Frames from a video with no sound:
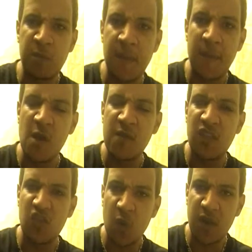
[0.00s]
people other
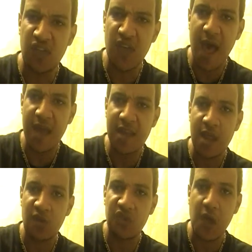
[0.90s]
than Tony Todd in
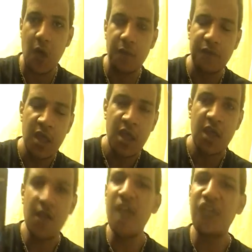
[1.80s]
here, so,
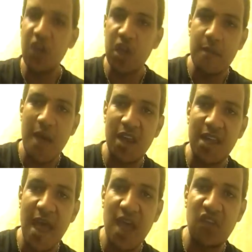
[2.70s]
you know, that's a good amount
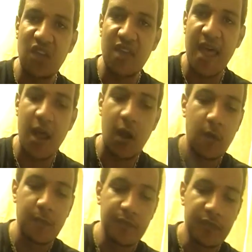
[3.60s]
of casting there.